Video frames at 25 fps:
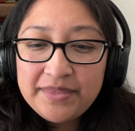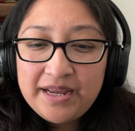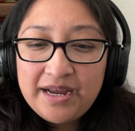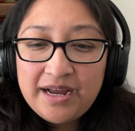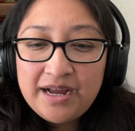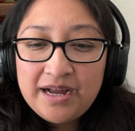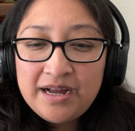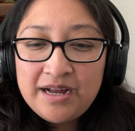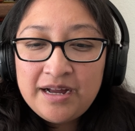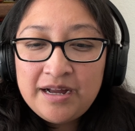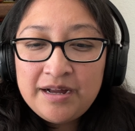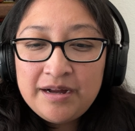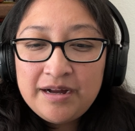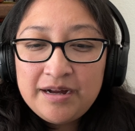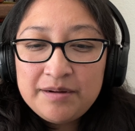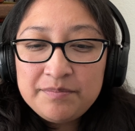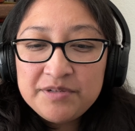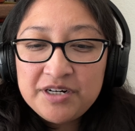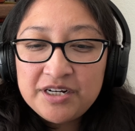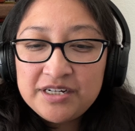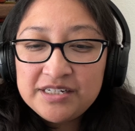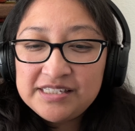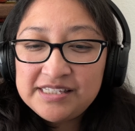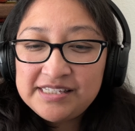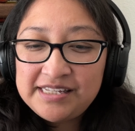I'm
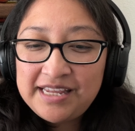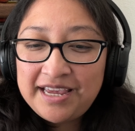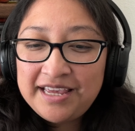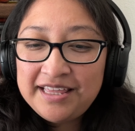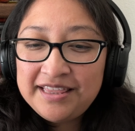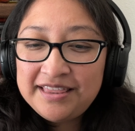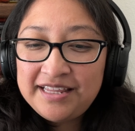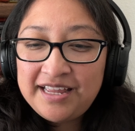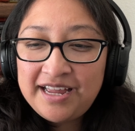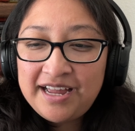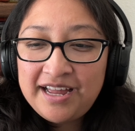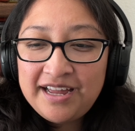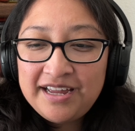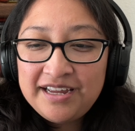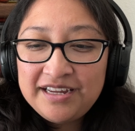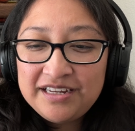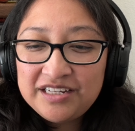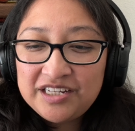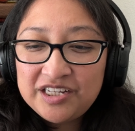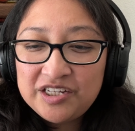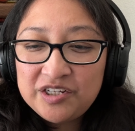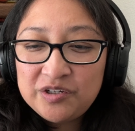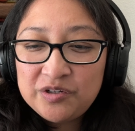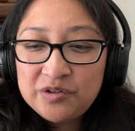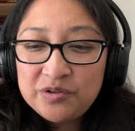not saying that
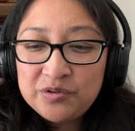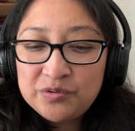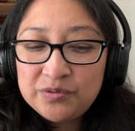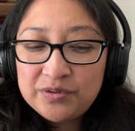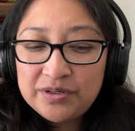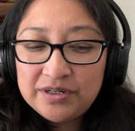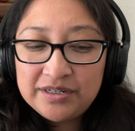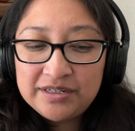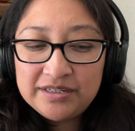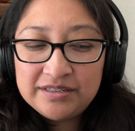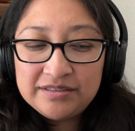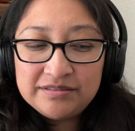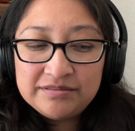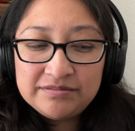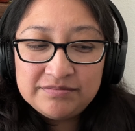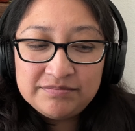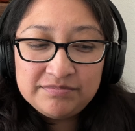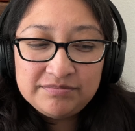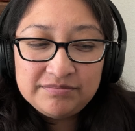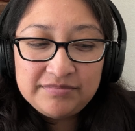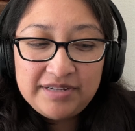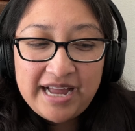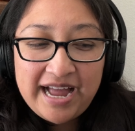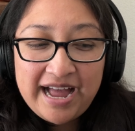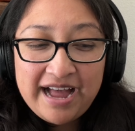you
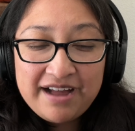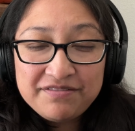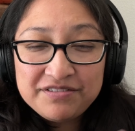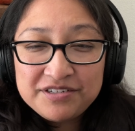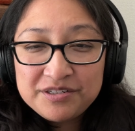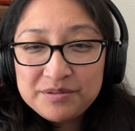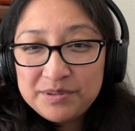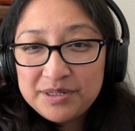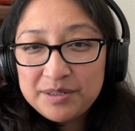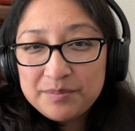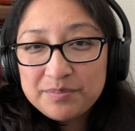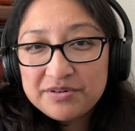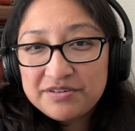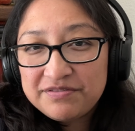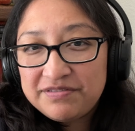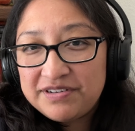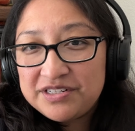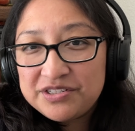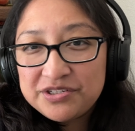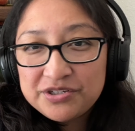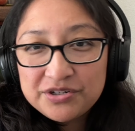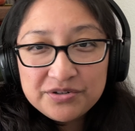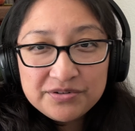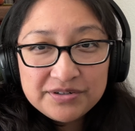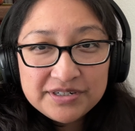have to be a
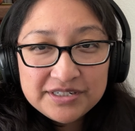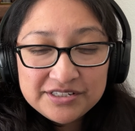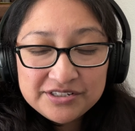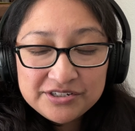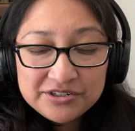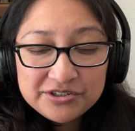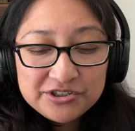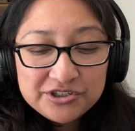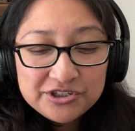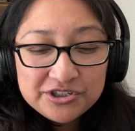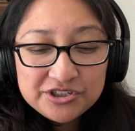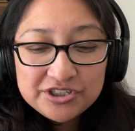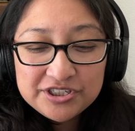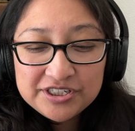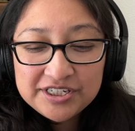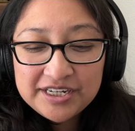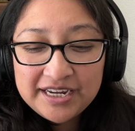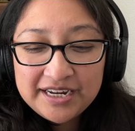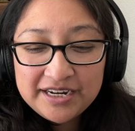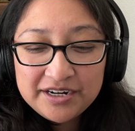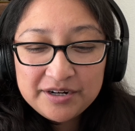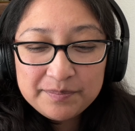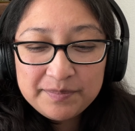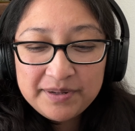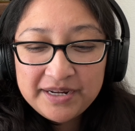professor or researcher to
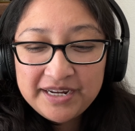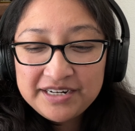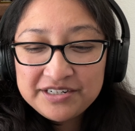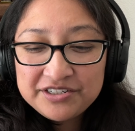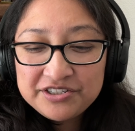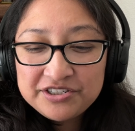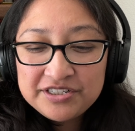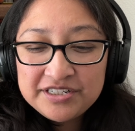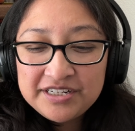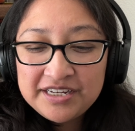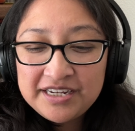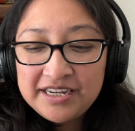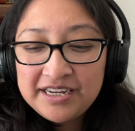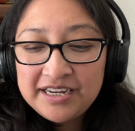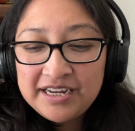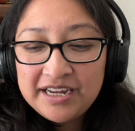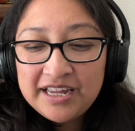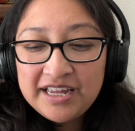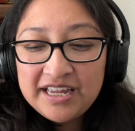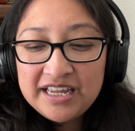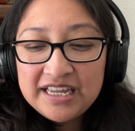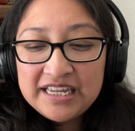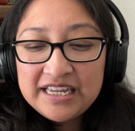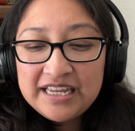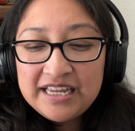get your PhD,
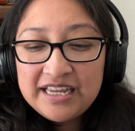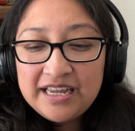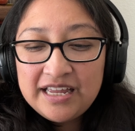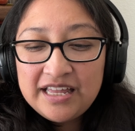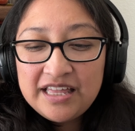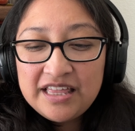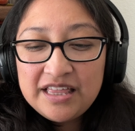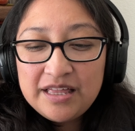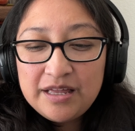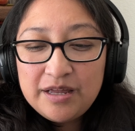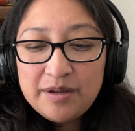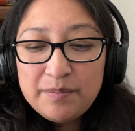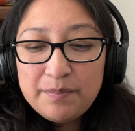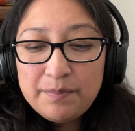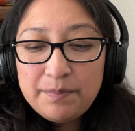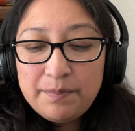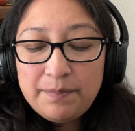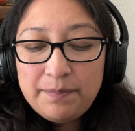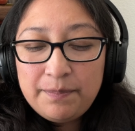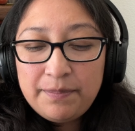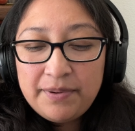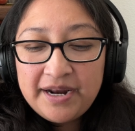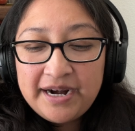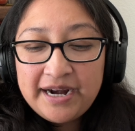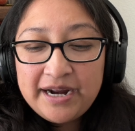
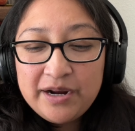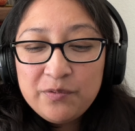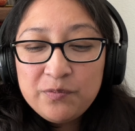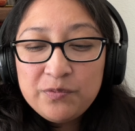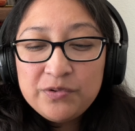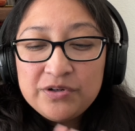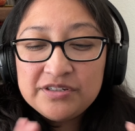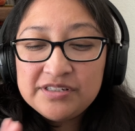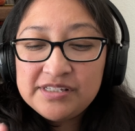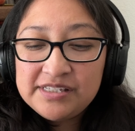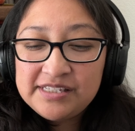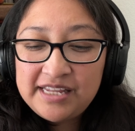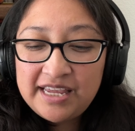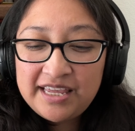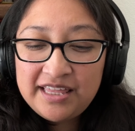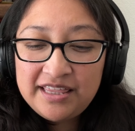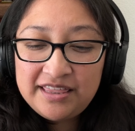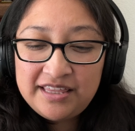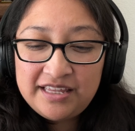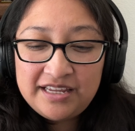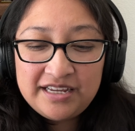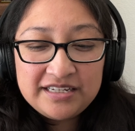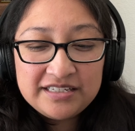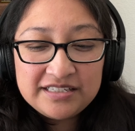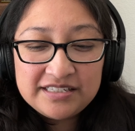but I will say
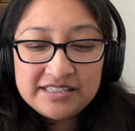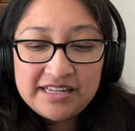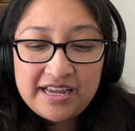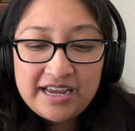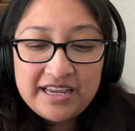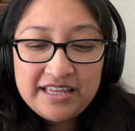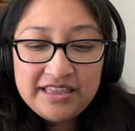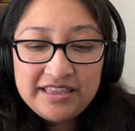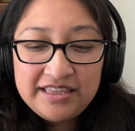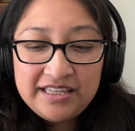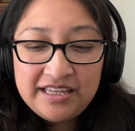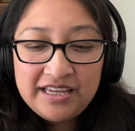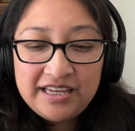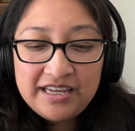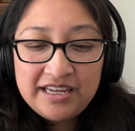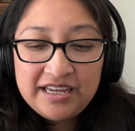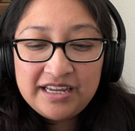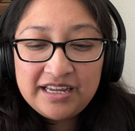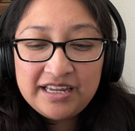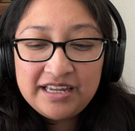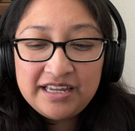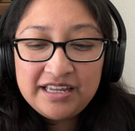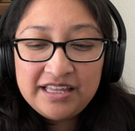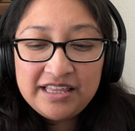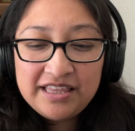this. I think
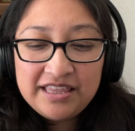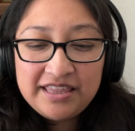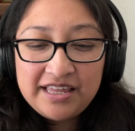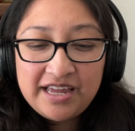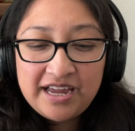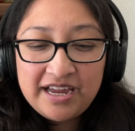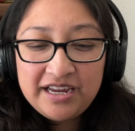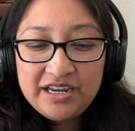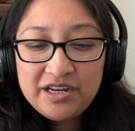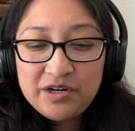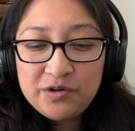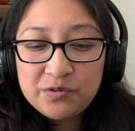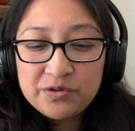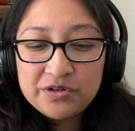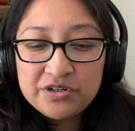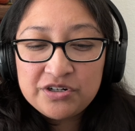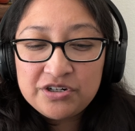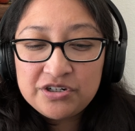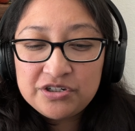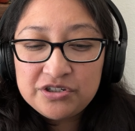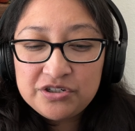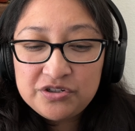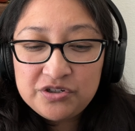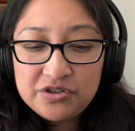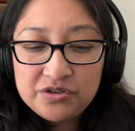that in
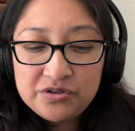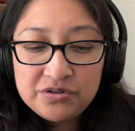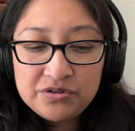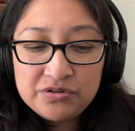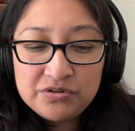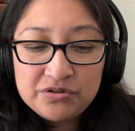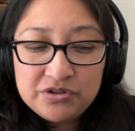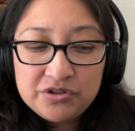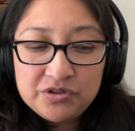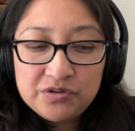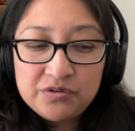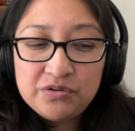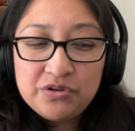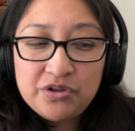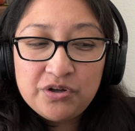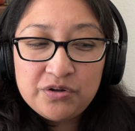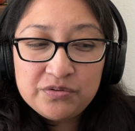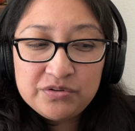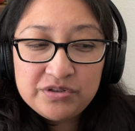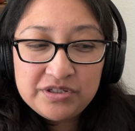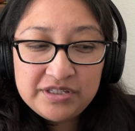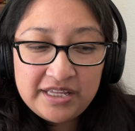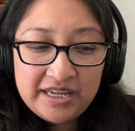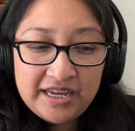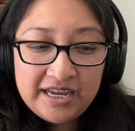order to do
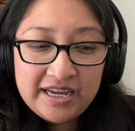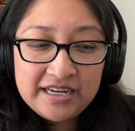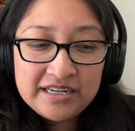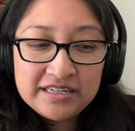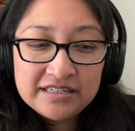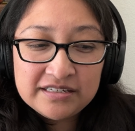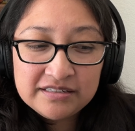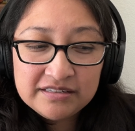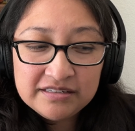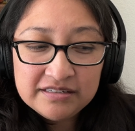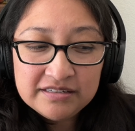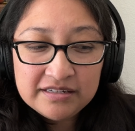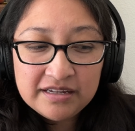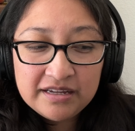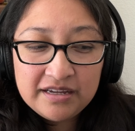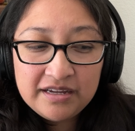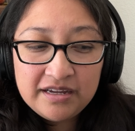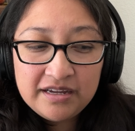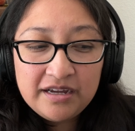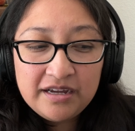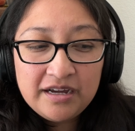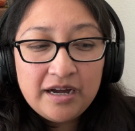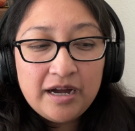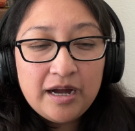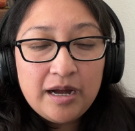those things,
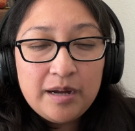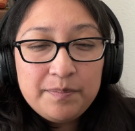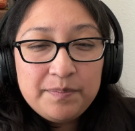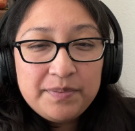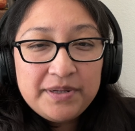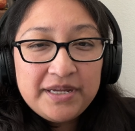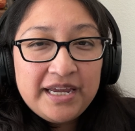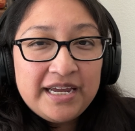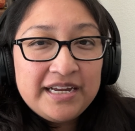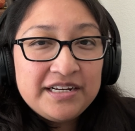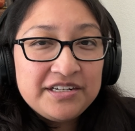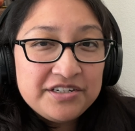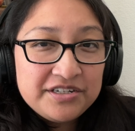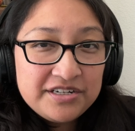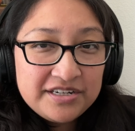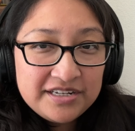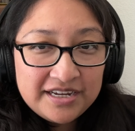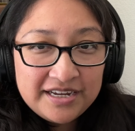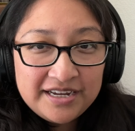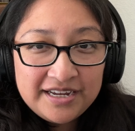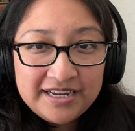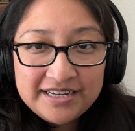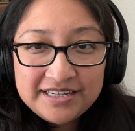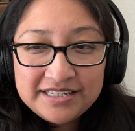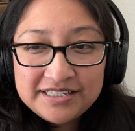a
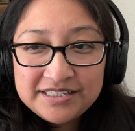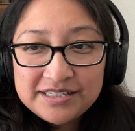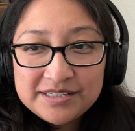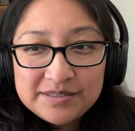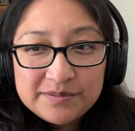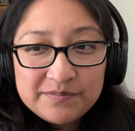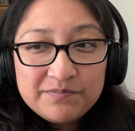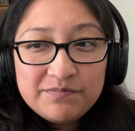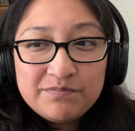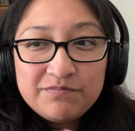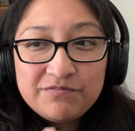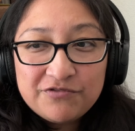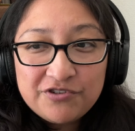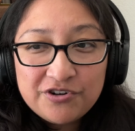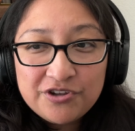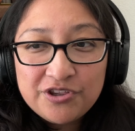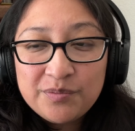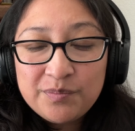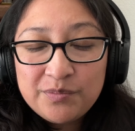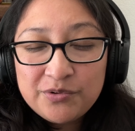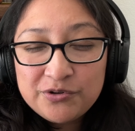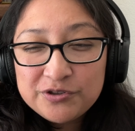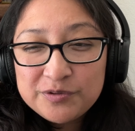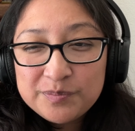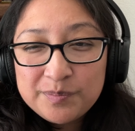PhD is, for the
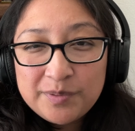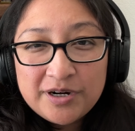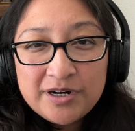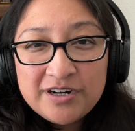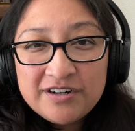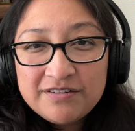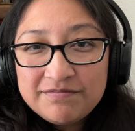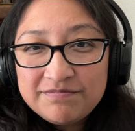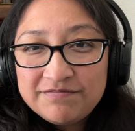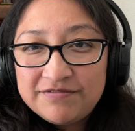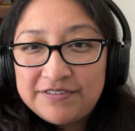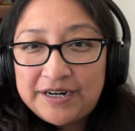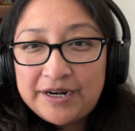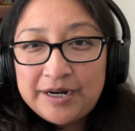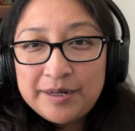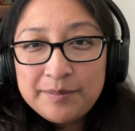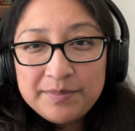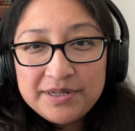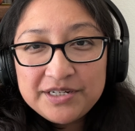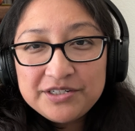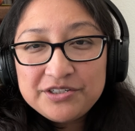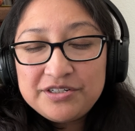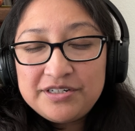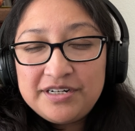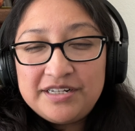most part, very
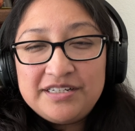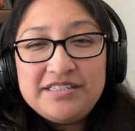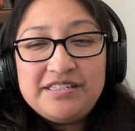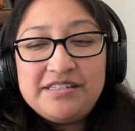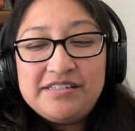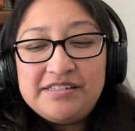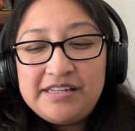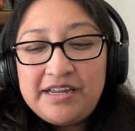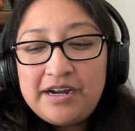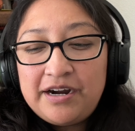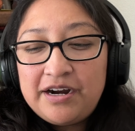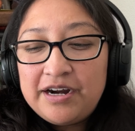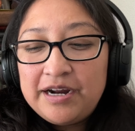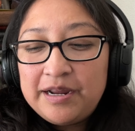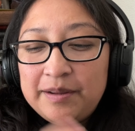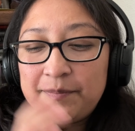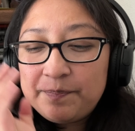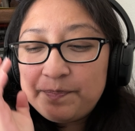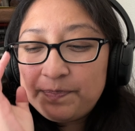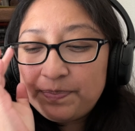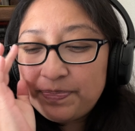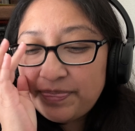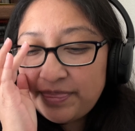much necessary.